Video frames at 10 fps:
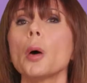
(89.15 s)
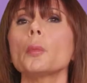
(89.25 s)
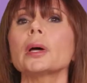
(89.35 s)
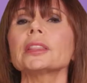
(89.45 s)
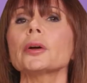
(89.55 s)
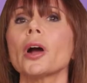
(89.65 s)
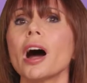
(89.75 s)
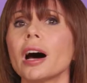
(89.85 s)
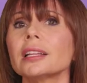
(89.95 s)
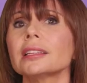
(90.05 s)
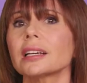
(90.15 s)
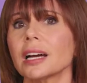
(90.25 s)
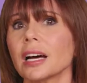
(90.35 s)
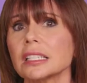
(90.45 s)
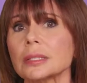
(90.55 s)
when they're on the
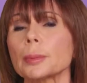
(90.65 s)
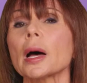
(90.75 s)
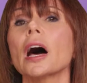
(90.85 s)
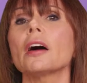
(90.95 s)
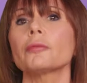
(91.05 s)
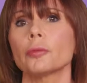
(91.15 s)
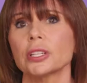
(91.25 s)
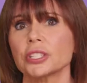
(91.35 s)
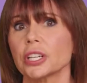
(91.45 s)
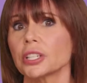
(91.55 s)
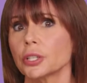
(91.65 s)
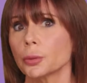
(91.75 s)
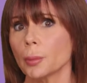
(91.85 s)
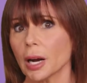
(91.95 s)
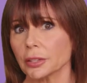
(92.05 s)
cusp of reaching a
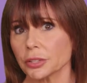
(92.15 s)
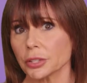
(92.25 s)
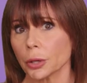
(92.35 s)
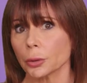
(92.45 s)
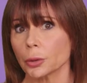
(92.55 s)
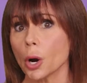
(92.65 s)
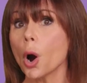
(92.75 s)
new milestone